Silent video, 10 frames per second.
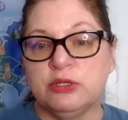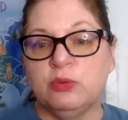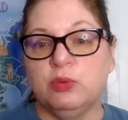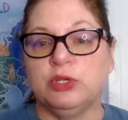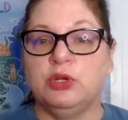
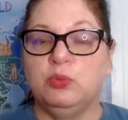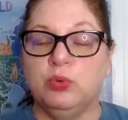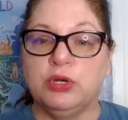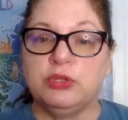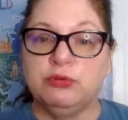we're going to
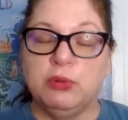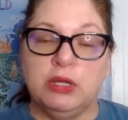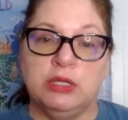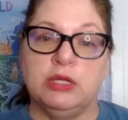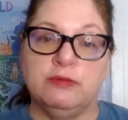work through a
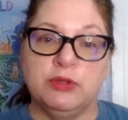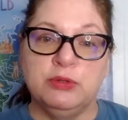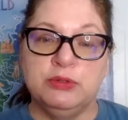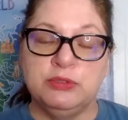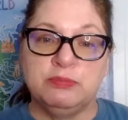lot of
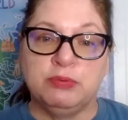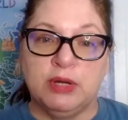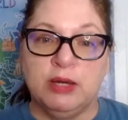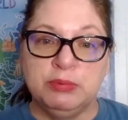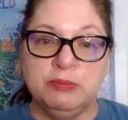those
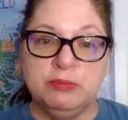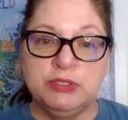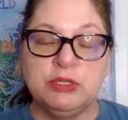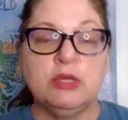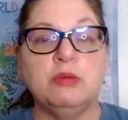problems
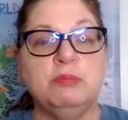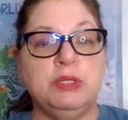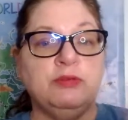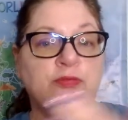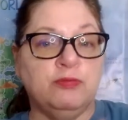
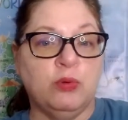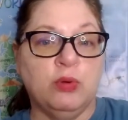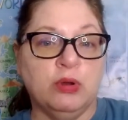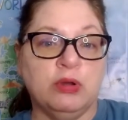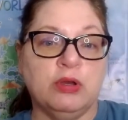
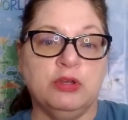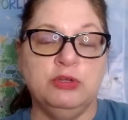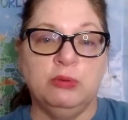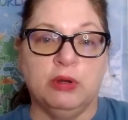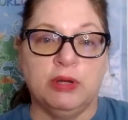before
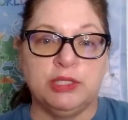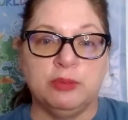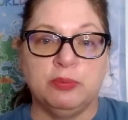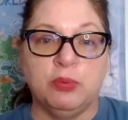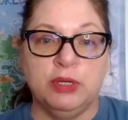you are at the
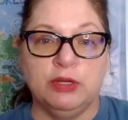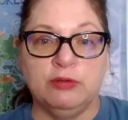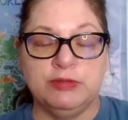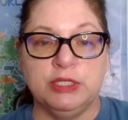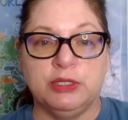point of
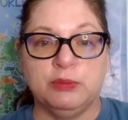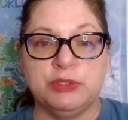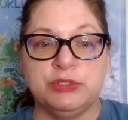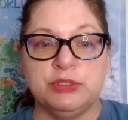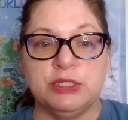dealing with
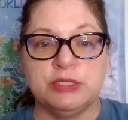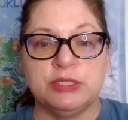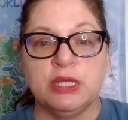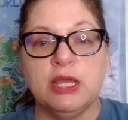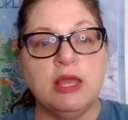students.
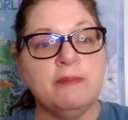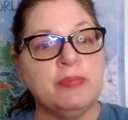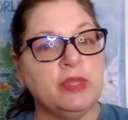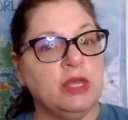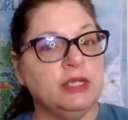
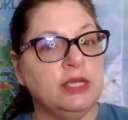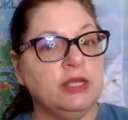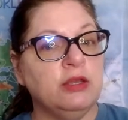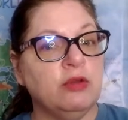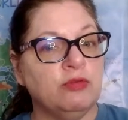
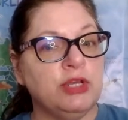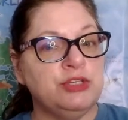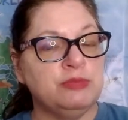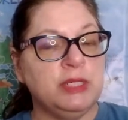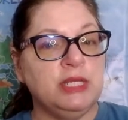Again, reach
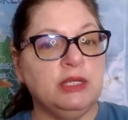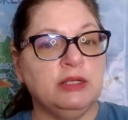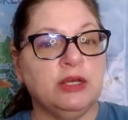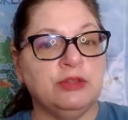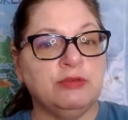me,
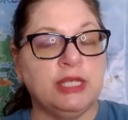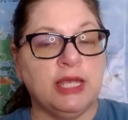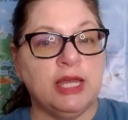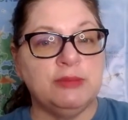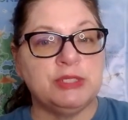
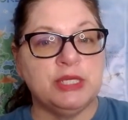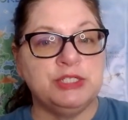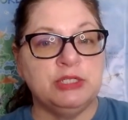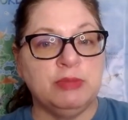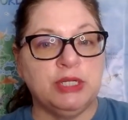
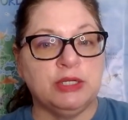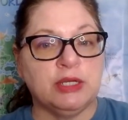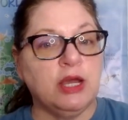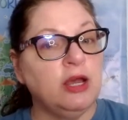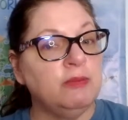
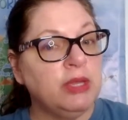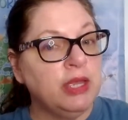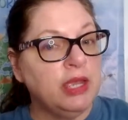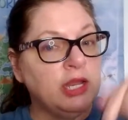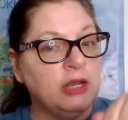guthriegabbs@gmail.com,
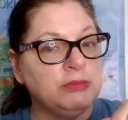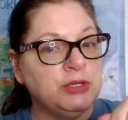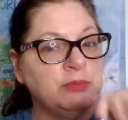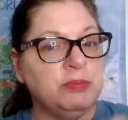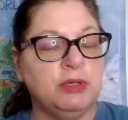and I'm going to
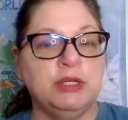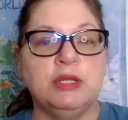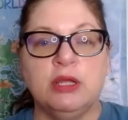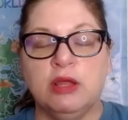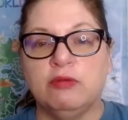put
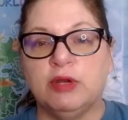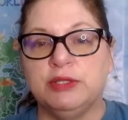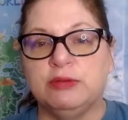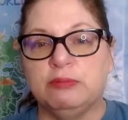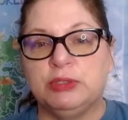
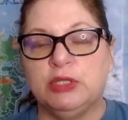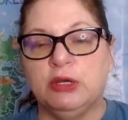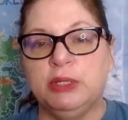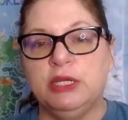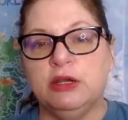right below
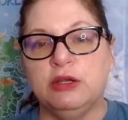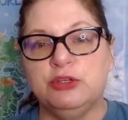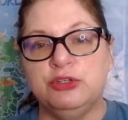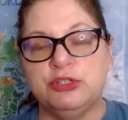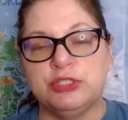here,
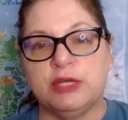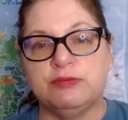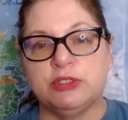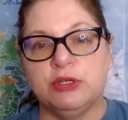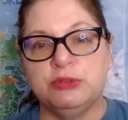you just have to
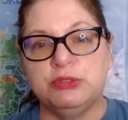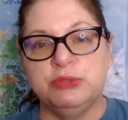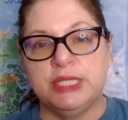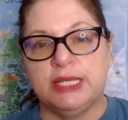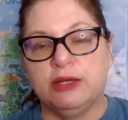go to
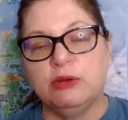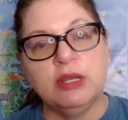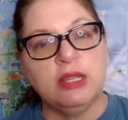down